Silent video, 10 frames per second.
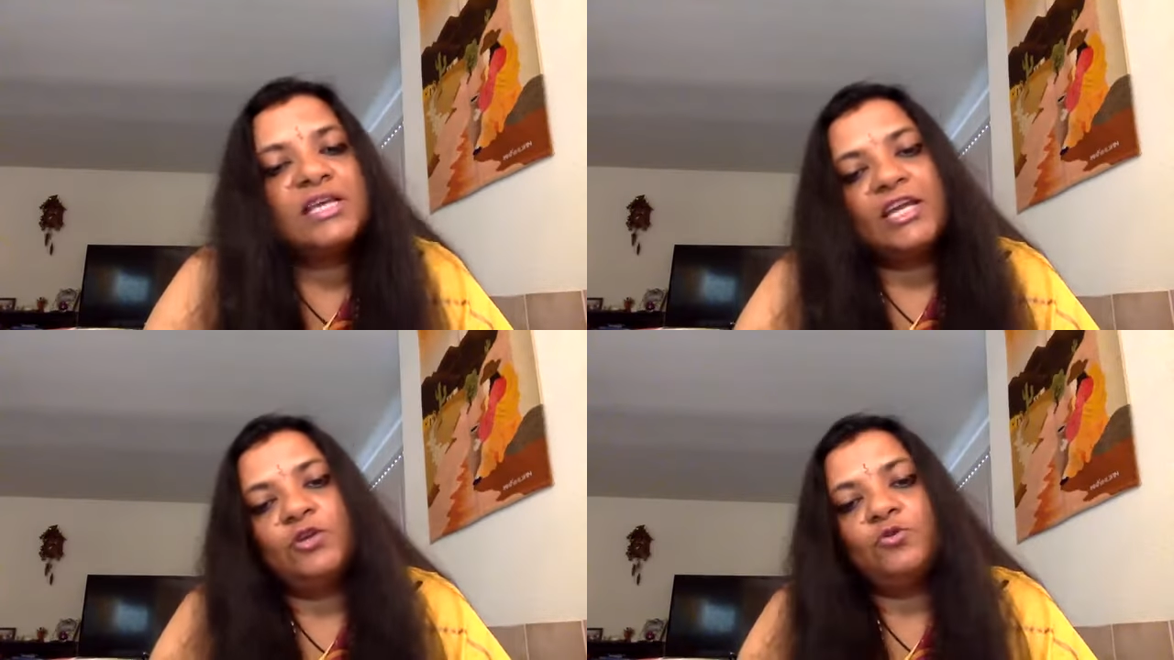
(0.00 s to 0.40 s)

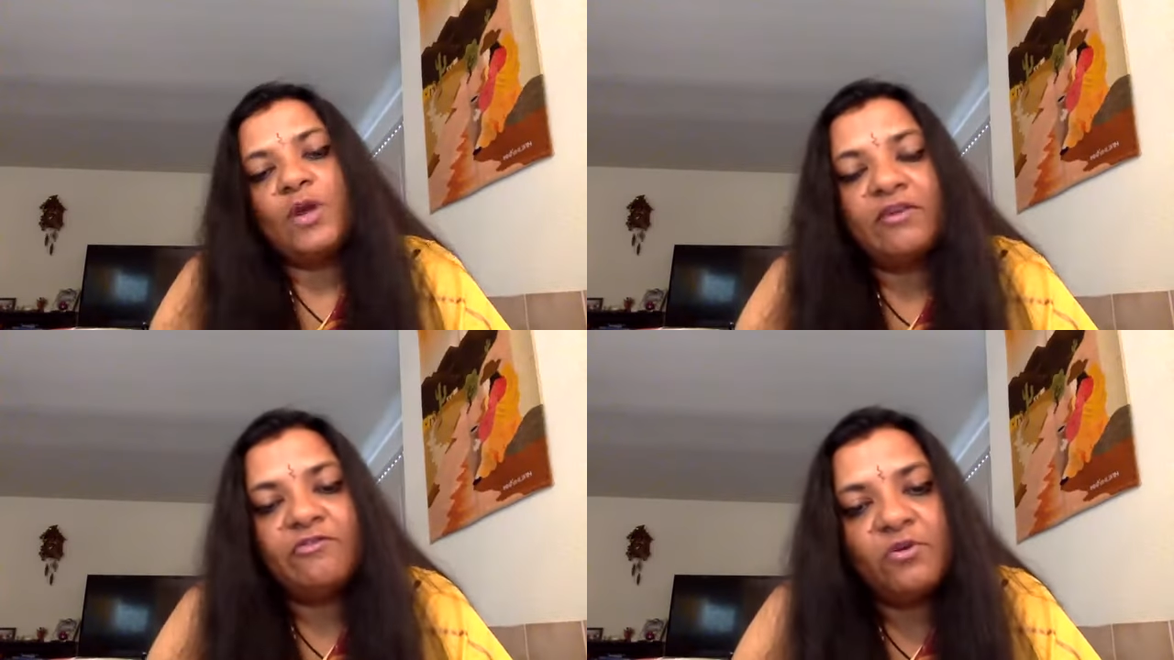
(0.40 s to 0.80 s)
Thank you to
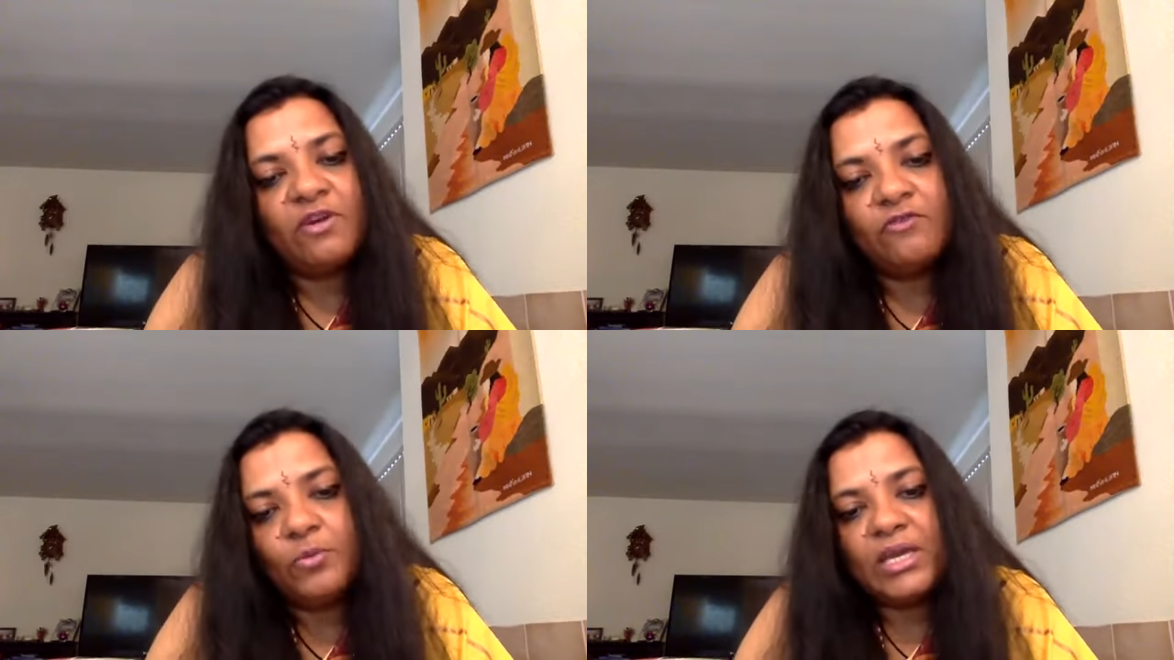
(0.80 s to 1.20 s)
everyone
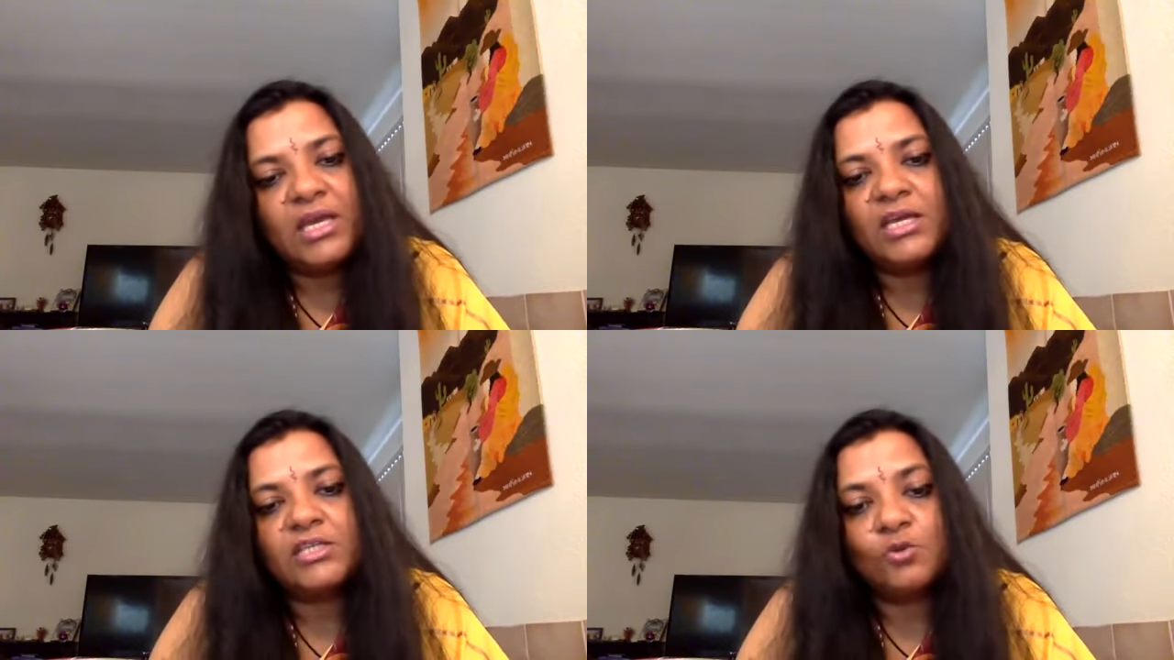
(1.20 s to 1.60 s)
for making
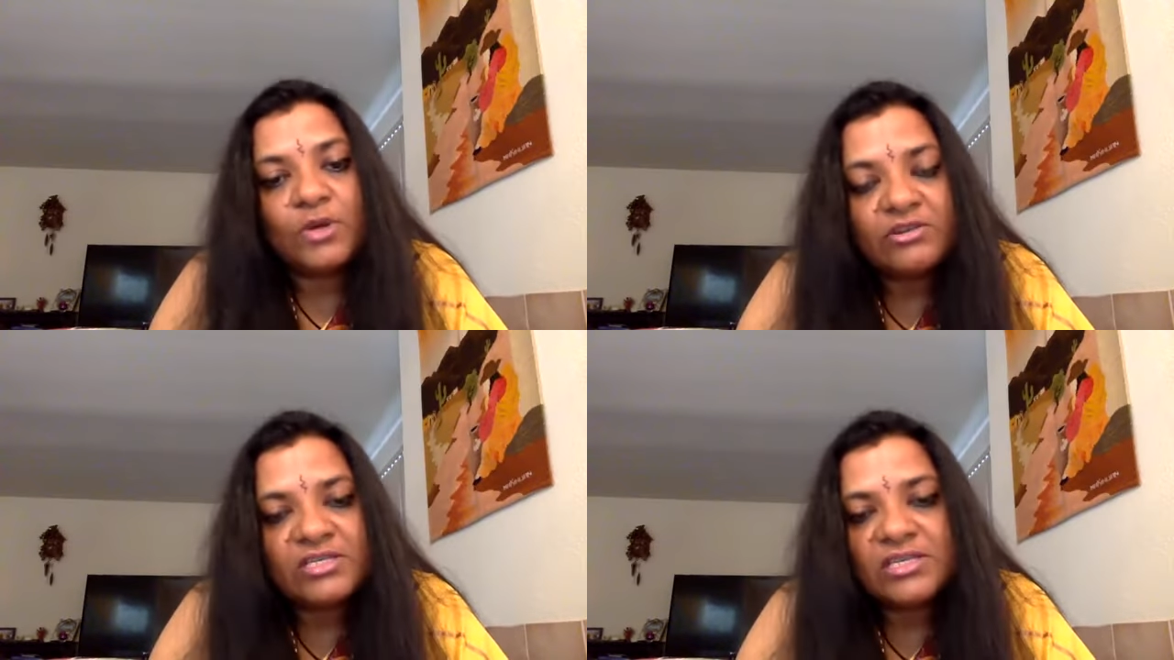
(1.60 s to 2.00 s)
it so
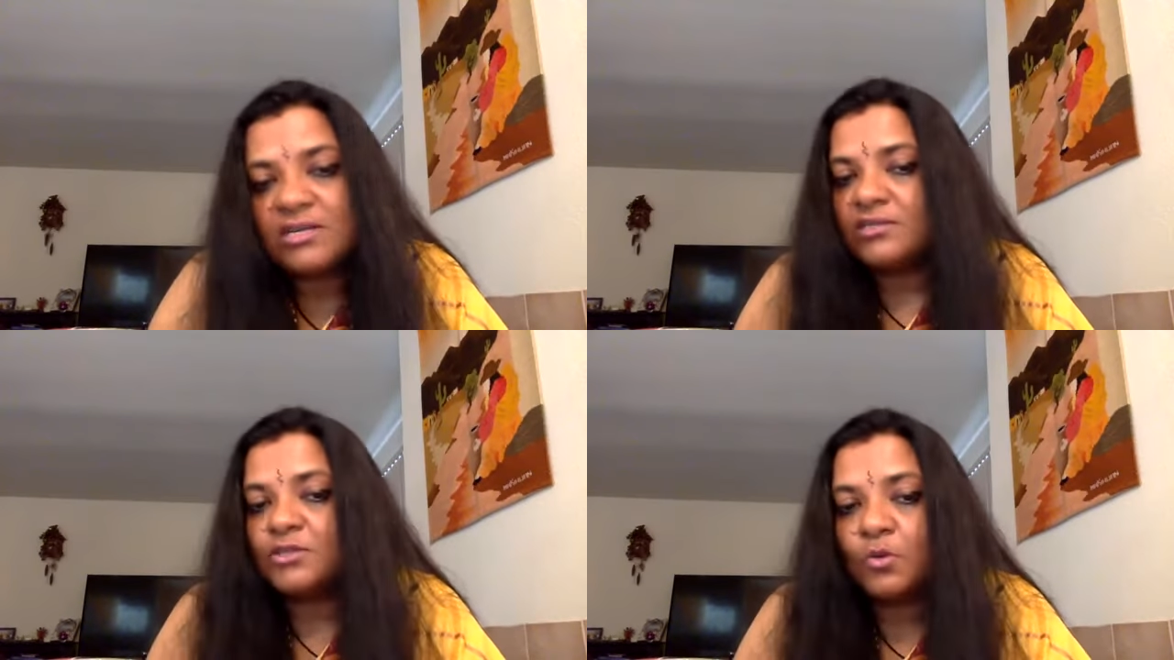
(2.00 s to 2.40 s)
interesting
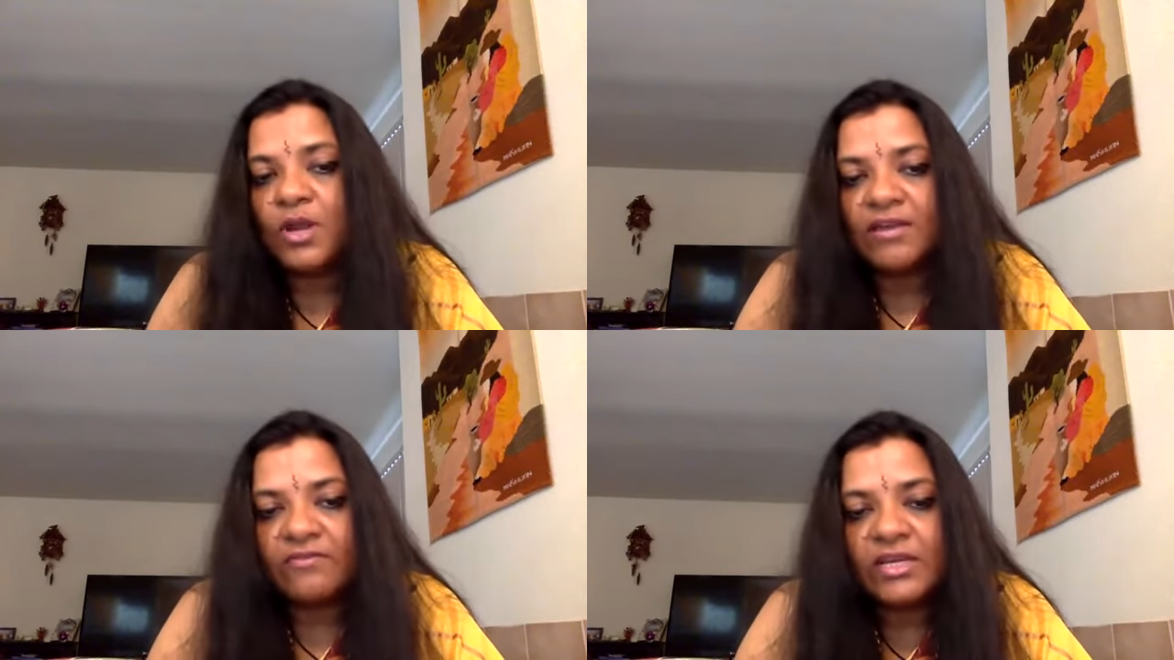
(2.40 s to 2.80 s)
and so
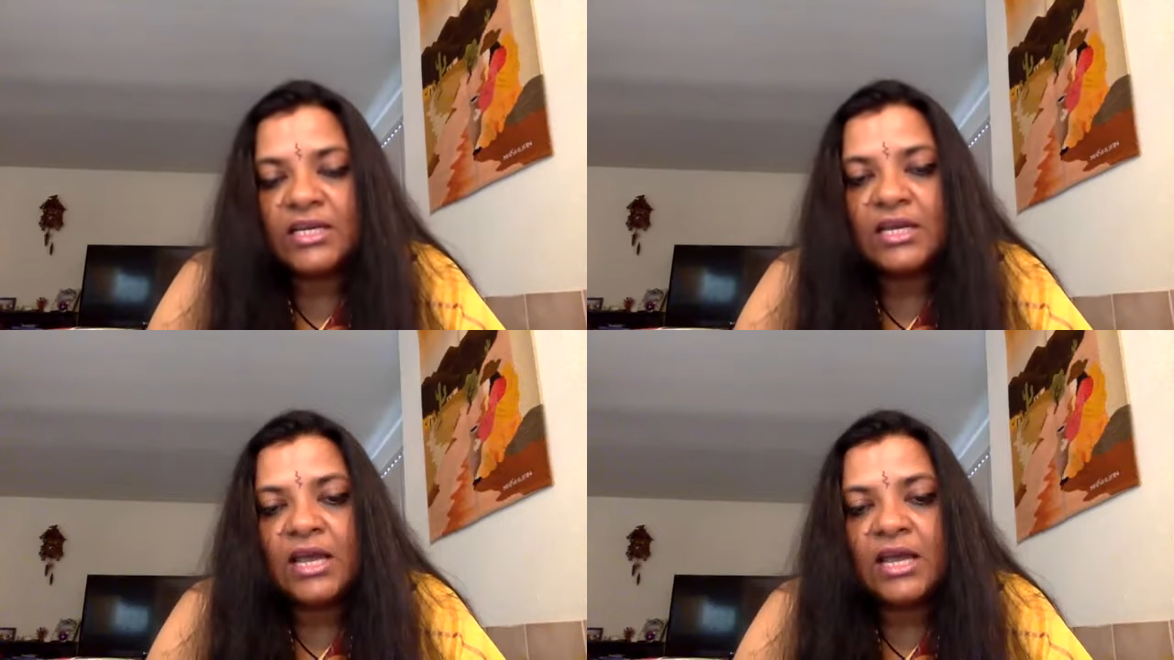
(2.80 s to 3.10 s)
lively.